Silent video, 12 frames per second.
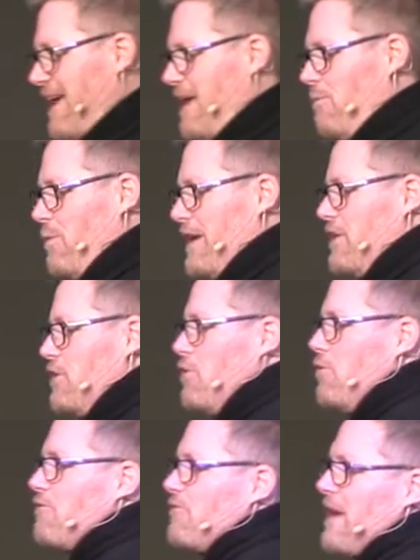And when
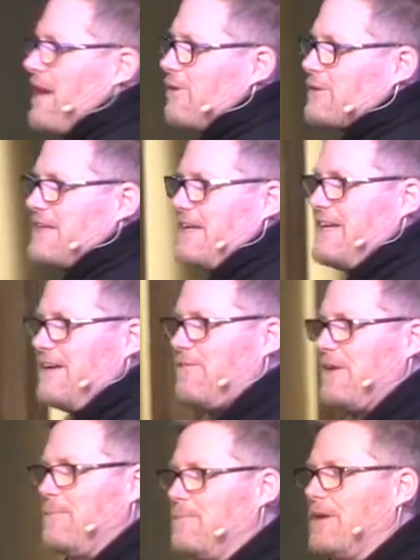you fail to give
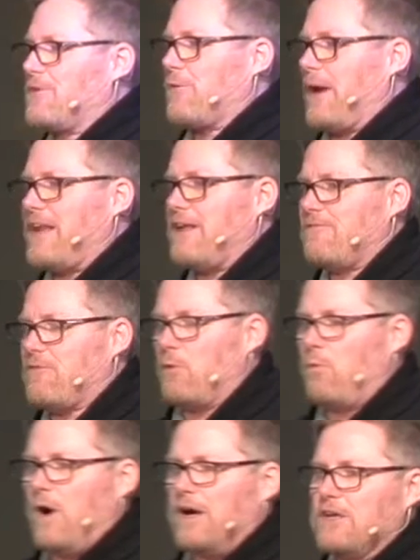him the credit for
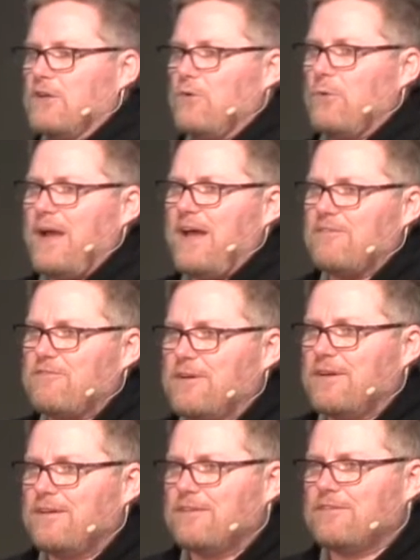what you have